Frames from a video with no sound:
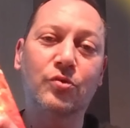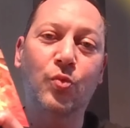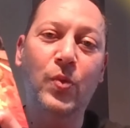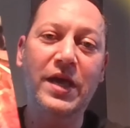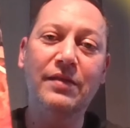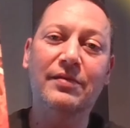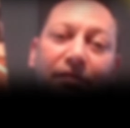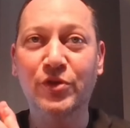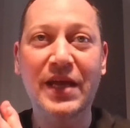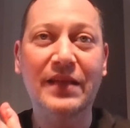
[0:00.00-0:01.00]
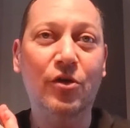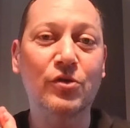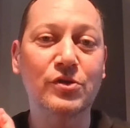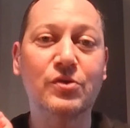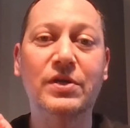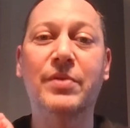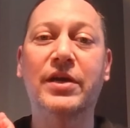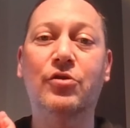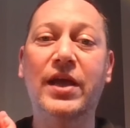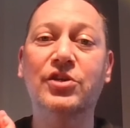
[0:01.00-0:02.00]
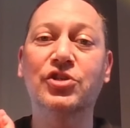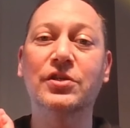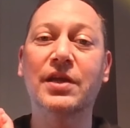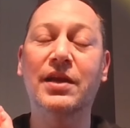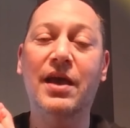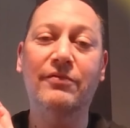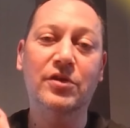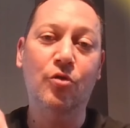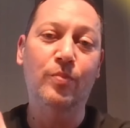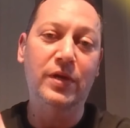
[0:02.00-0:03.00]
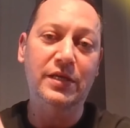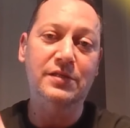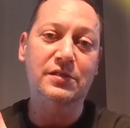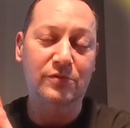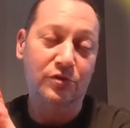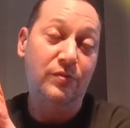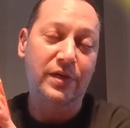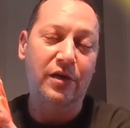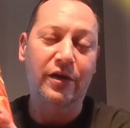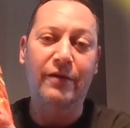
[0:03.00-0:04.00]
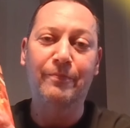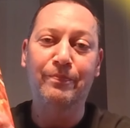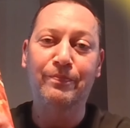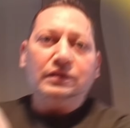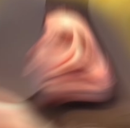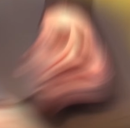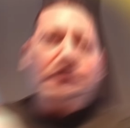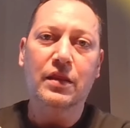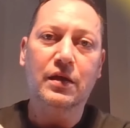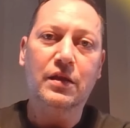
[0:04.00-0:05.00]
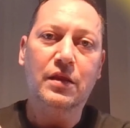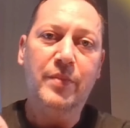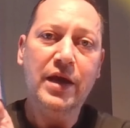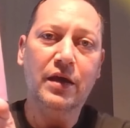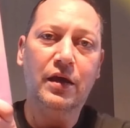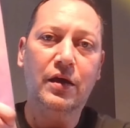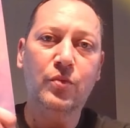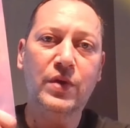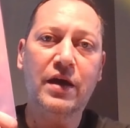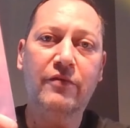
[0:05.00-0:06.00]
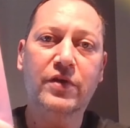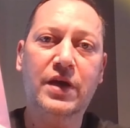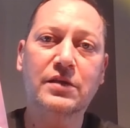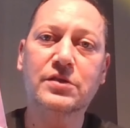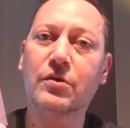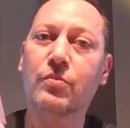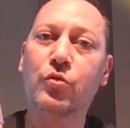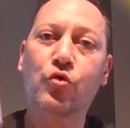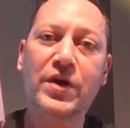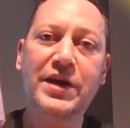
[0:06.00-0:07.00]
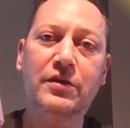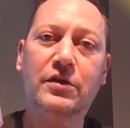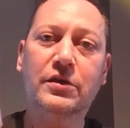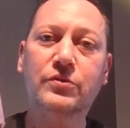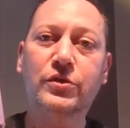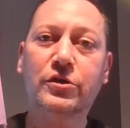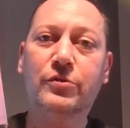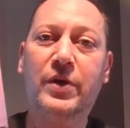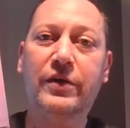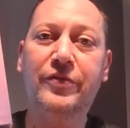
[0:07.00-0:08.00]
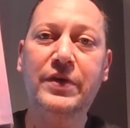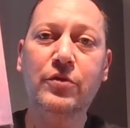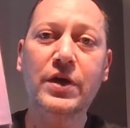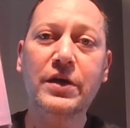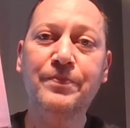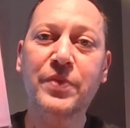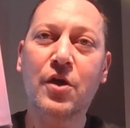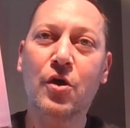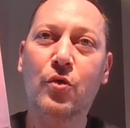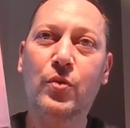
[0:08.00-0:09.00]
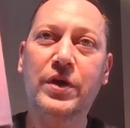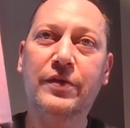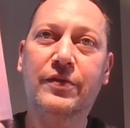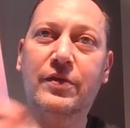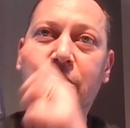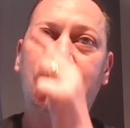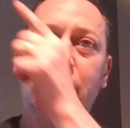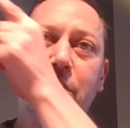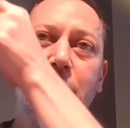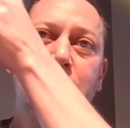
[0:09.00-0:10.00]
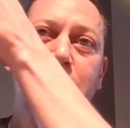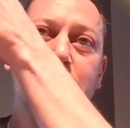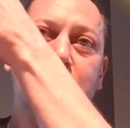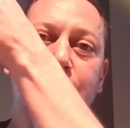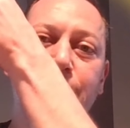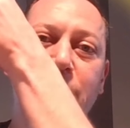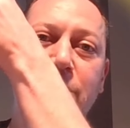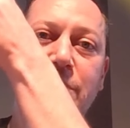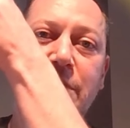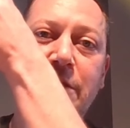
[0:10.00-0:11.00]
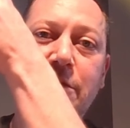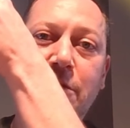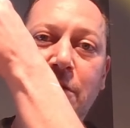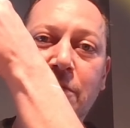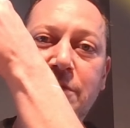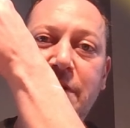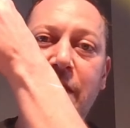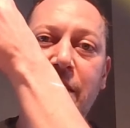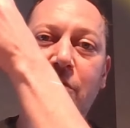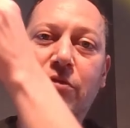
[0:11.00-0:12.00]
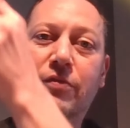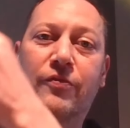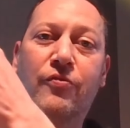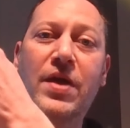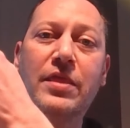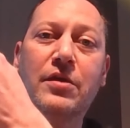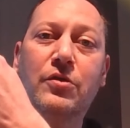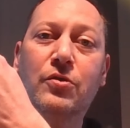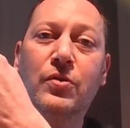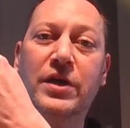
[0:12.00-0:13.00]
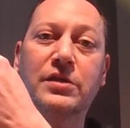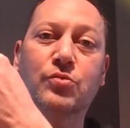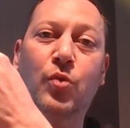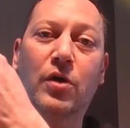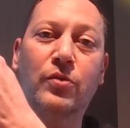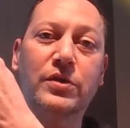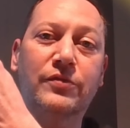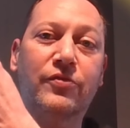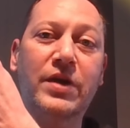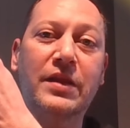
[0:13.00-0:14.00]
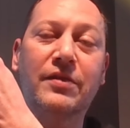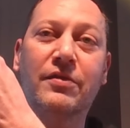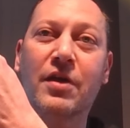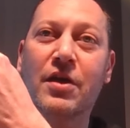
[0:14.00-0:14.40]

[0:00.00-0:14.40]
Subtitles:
wait to put that also in my collection and have the complete storyline. Then in the back, we have again some great artwork by Fiona with Gus, the seal, standing on Frendo, his walrus friend,